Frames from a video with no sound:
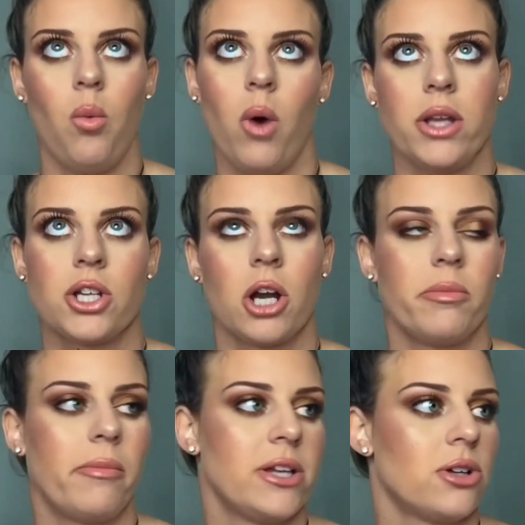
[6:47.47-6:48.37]
what term
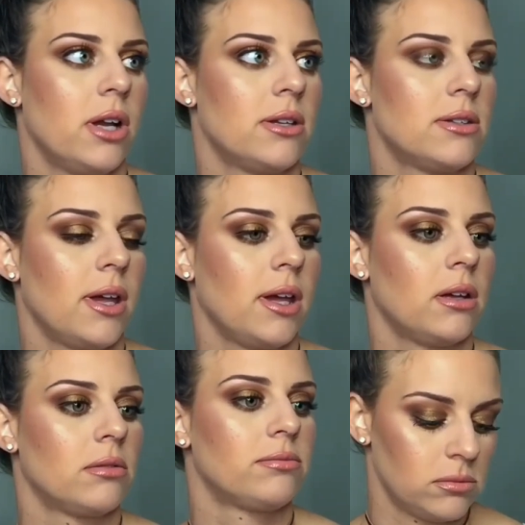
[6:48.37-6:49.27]
am I trying to
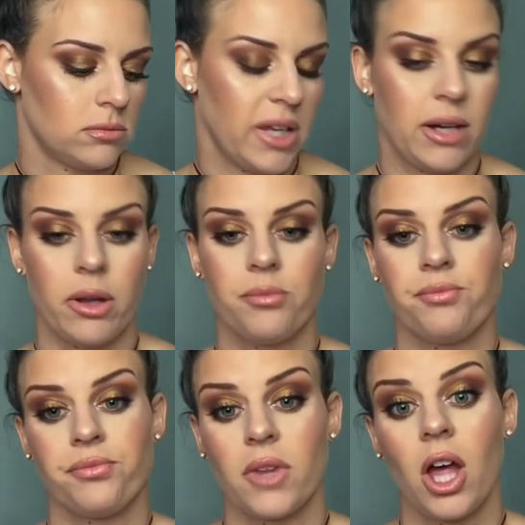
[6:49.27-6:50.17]
say? Anyway,
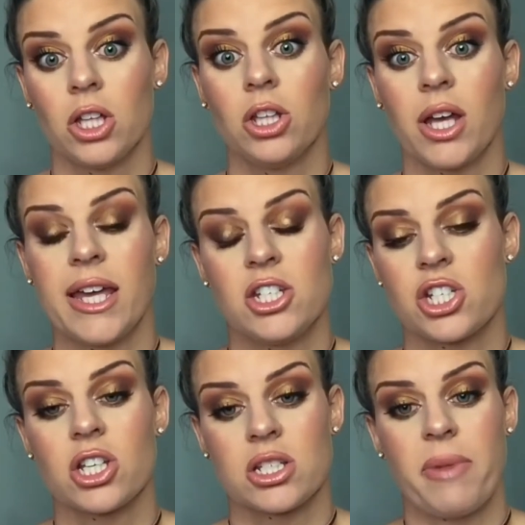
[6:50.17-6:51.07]
look, it
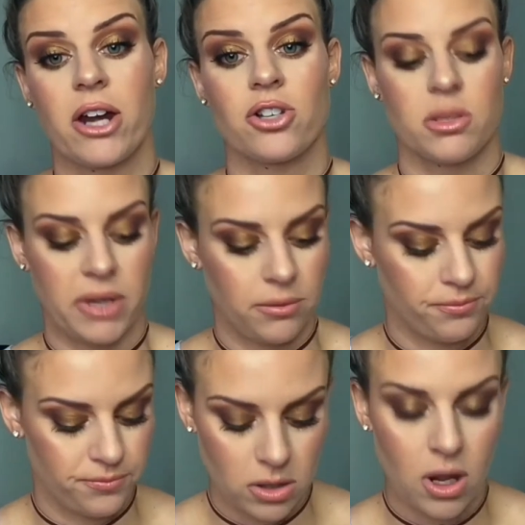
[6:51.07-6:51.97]
just looks better to me.
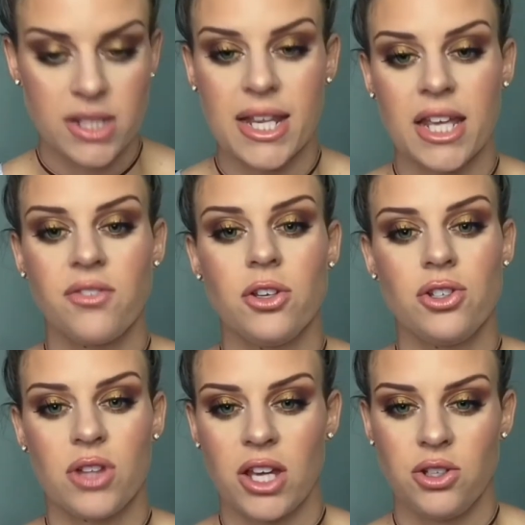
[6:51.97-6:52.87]
Not saying if you
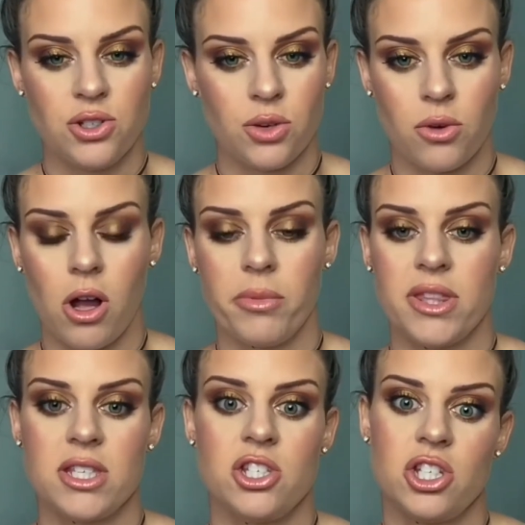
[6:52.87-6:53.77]
do that, you do it wrong,
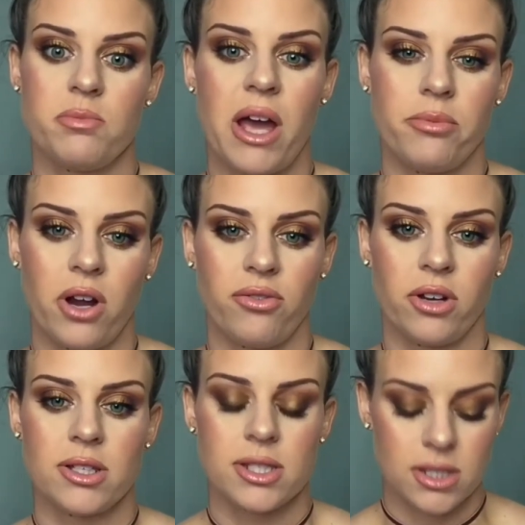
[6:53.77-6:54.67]
but this is just my
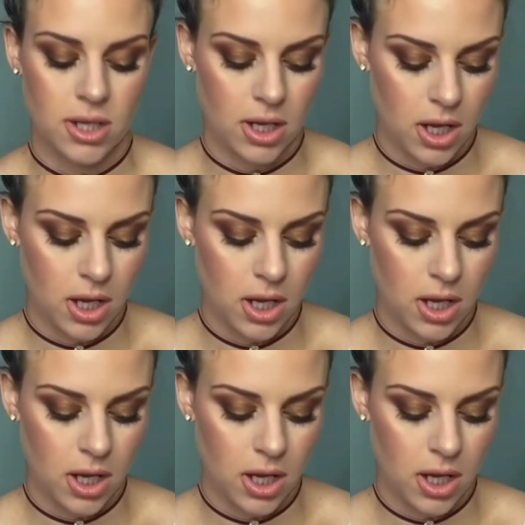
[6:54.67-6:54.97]
preference.